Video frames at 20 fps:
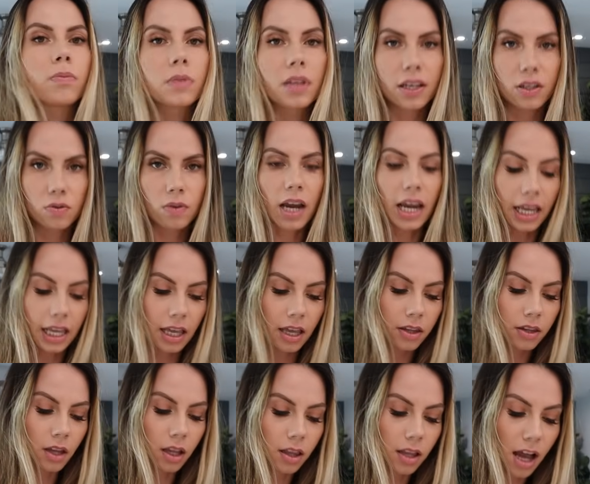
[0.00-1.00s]
That's right.
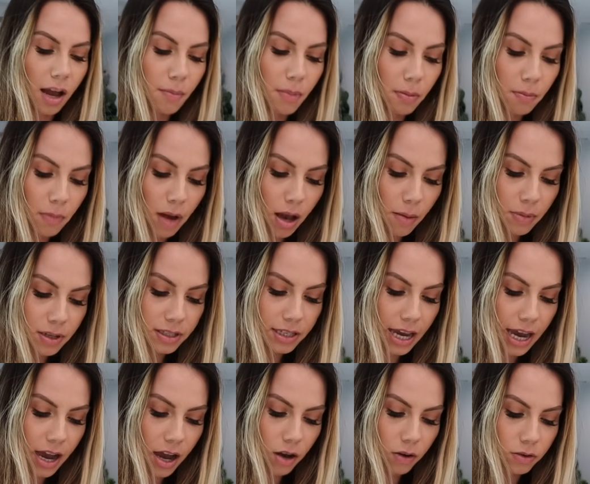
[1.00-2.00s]
The Llama Mama's
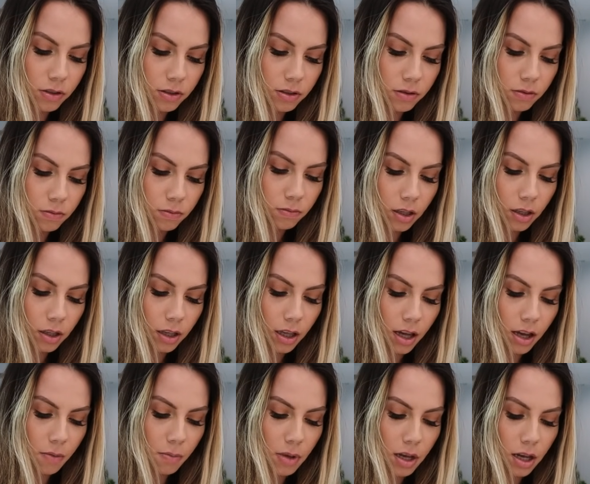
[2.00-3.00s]
house.
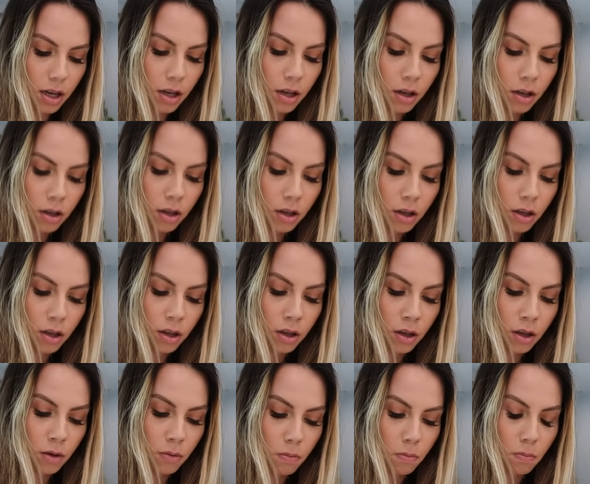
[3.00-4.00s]
Llama
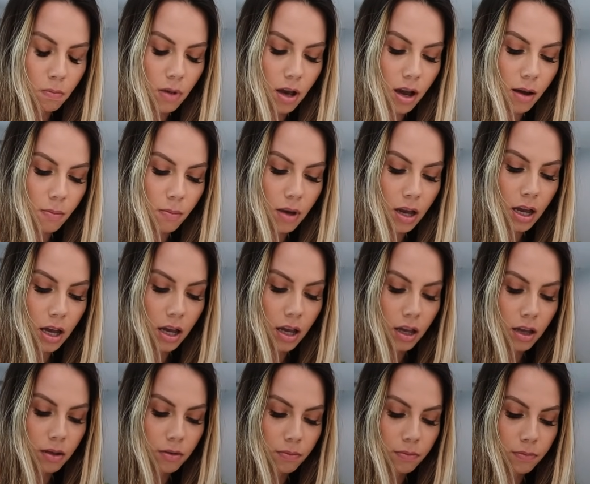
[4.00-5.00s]

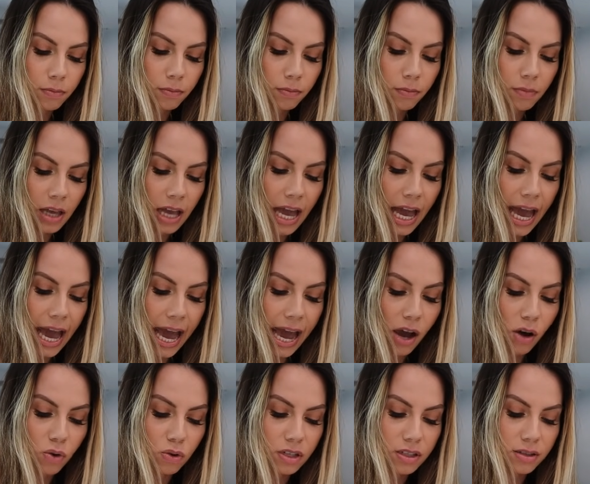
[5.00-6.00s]
Mama
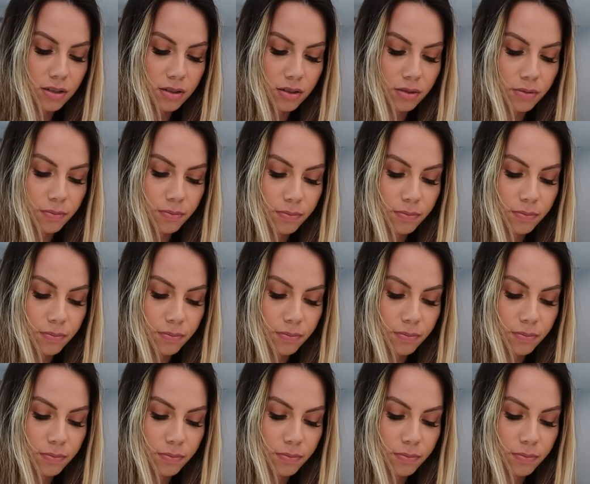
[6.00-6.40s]
house.